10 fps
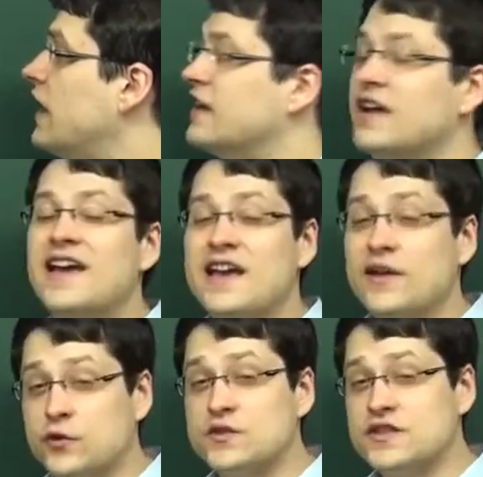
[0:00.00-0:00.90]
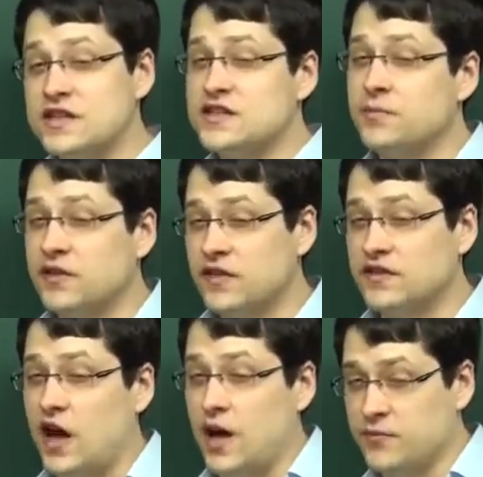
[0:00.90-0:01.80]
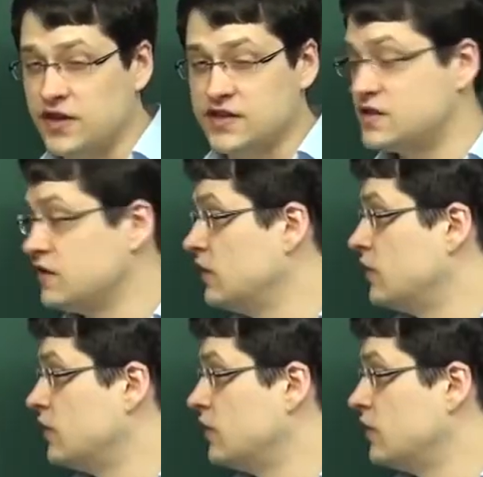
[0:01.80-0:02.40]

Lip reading: and if you see something this obvious,